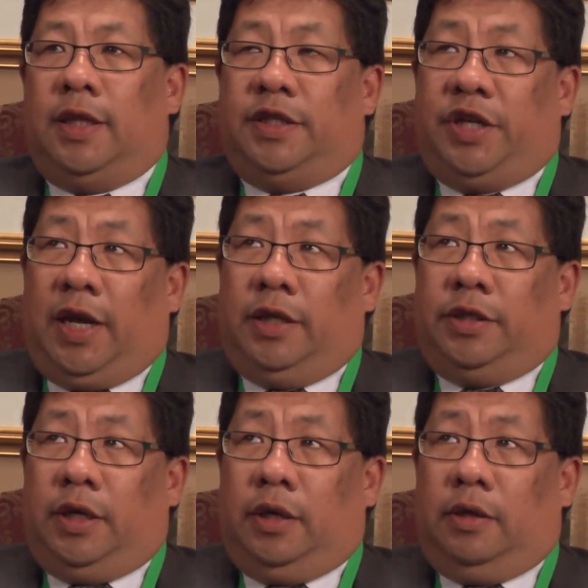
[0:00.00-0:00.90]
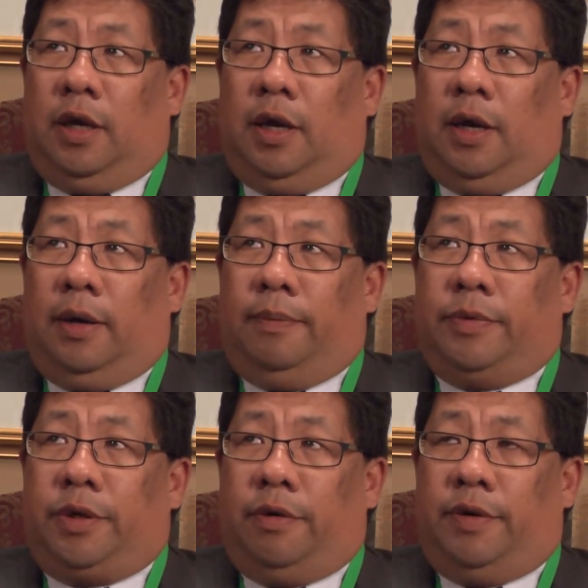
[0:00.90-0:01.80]
the changing
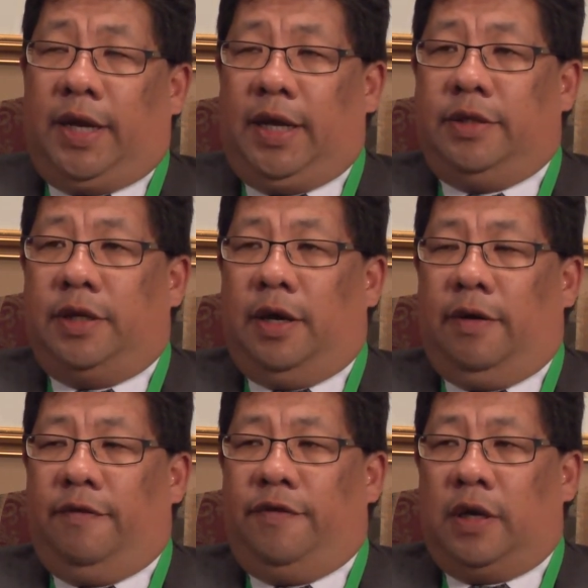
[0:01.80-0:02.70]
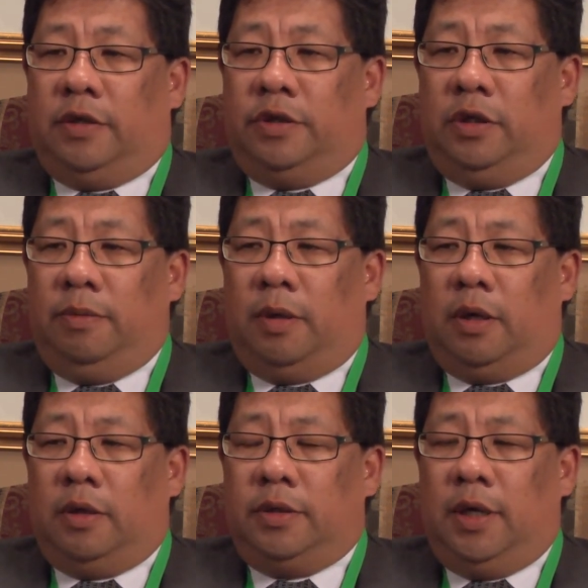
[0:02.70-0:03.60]
um, sort of needs of
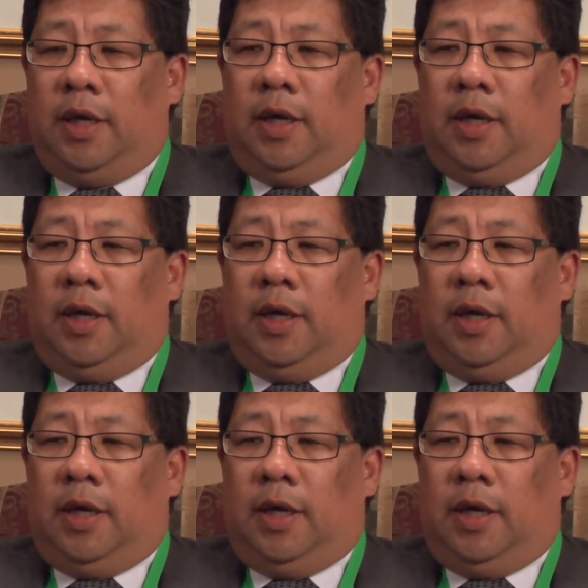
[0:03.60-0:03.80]
consumers